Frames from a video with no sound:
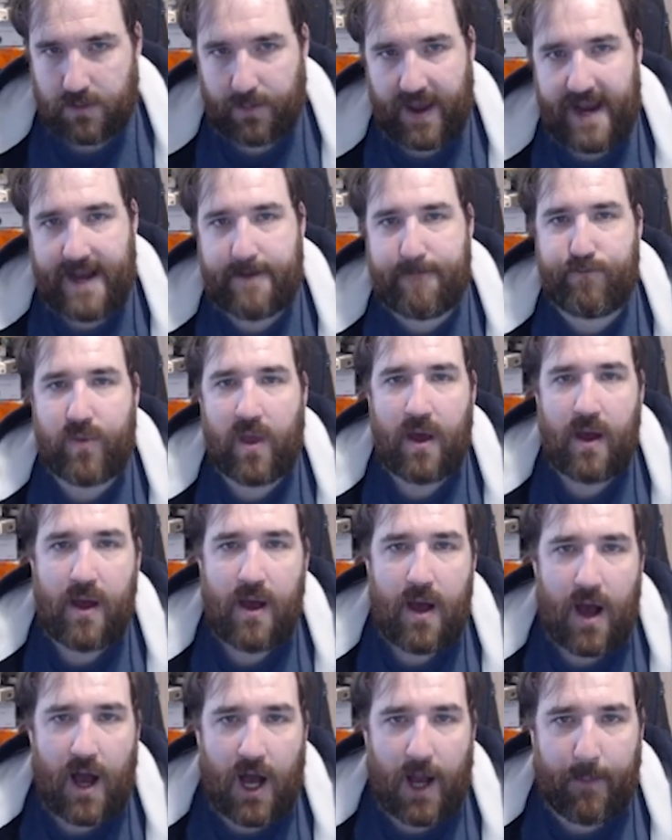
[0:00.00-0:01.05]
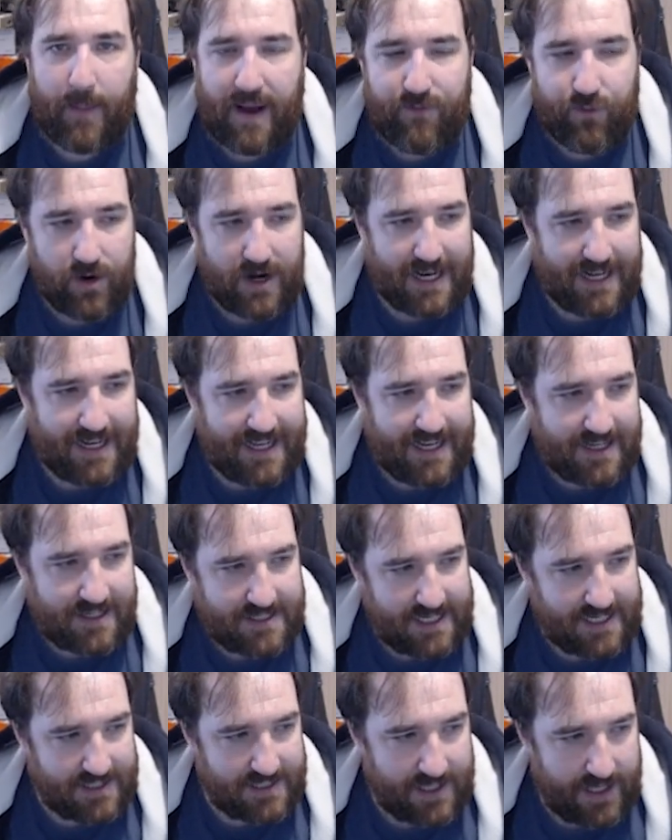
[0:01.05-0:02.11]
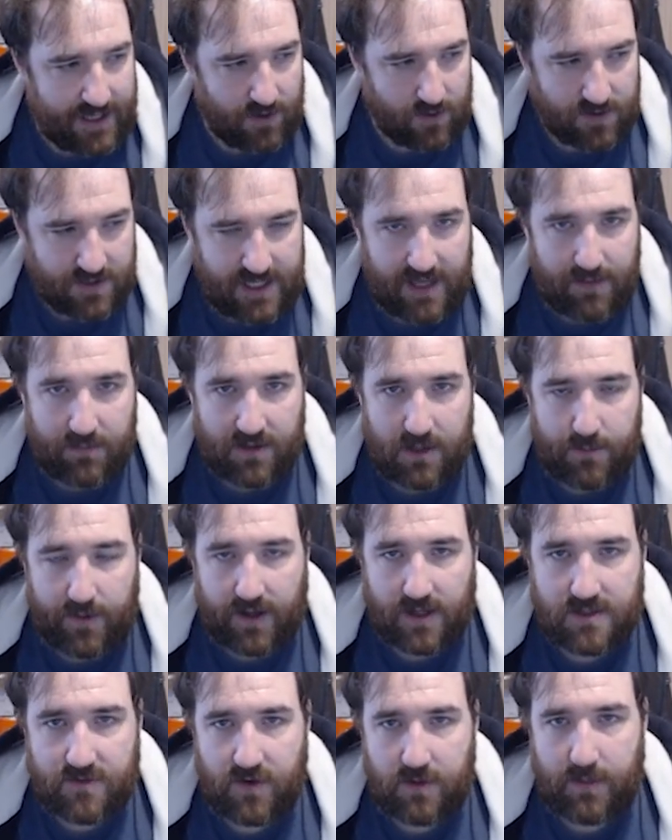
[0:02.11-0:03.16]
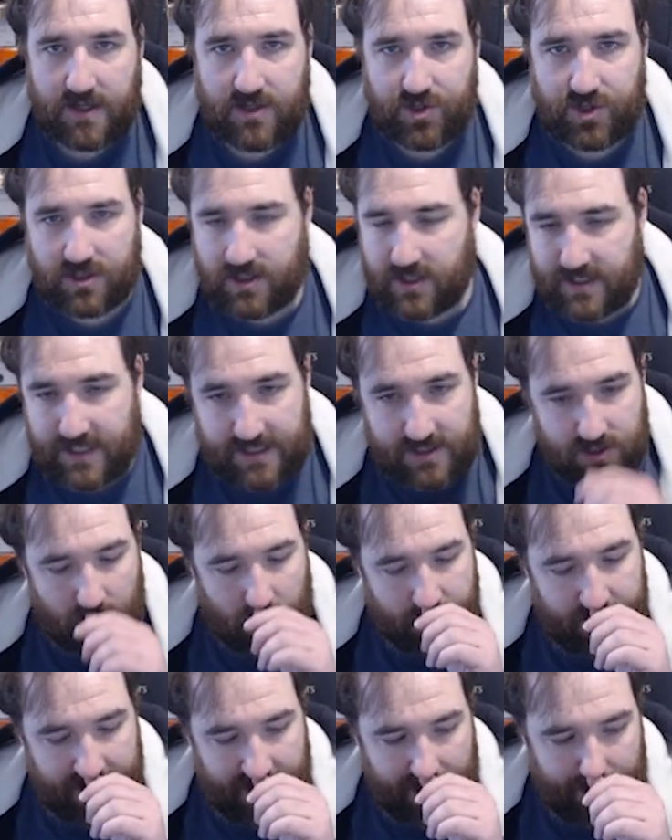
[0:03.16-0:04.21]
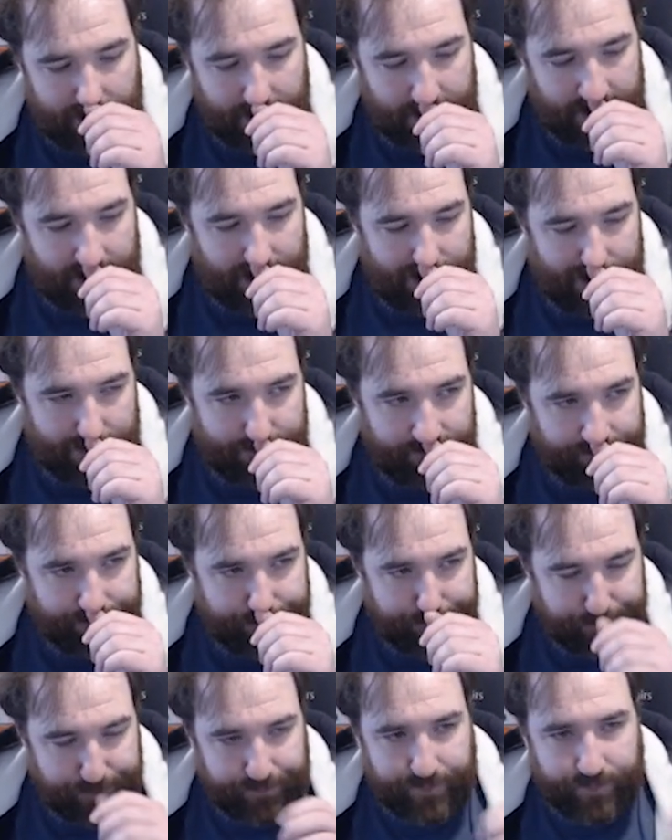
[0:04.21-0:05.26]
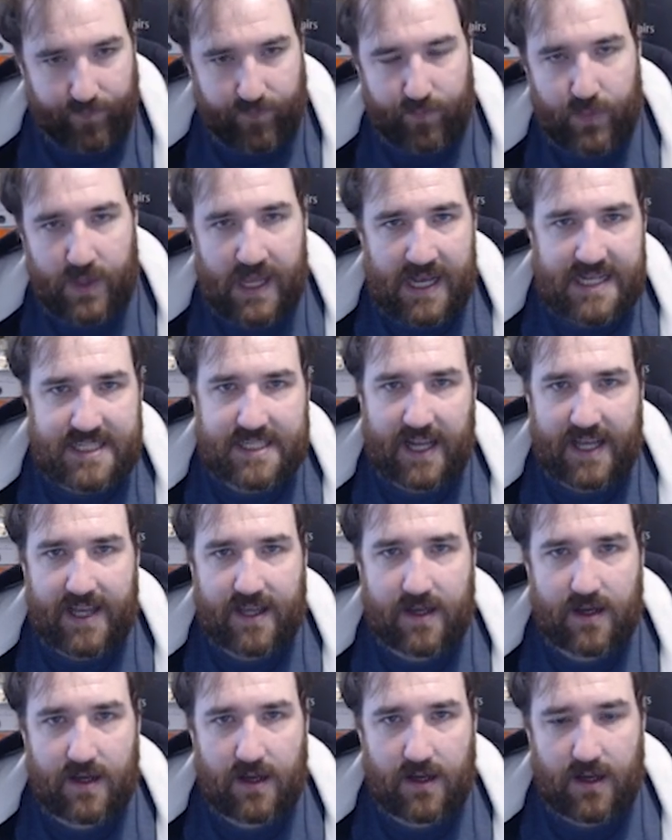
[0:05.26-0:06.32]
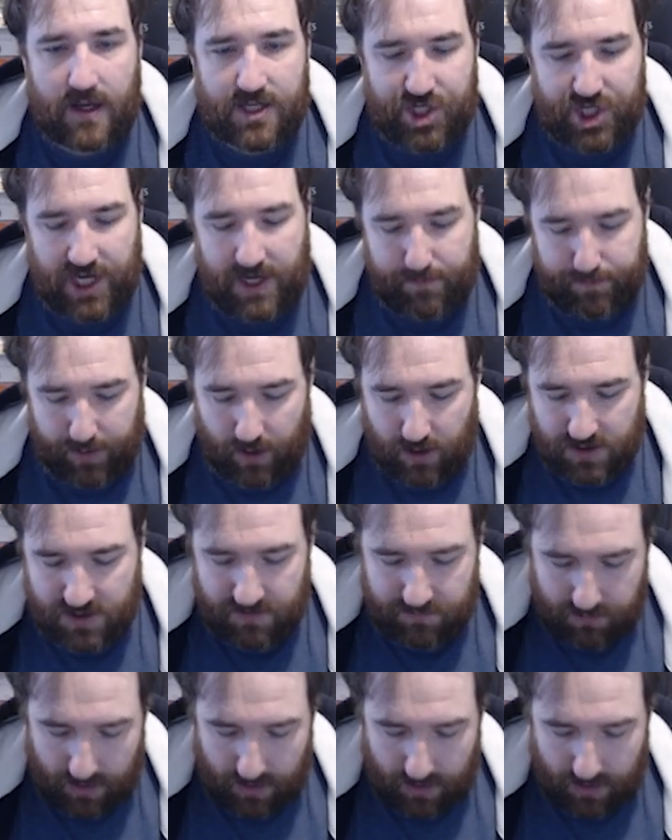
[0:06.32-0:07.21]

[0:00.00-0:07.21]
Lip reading: paint. I've really leaned into Kill Team in the past few months just because there's so many. It's like a cheap box of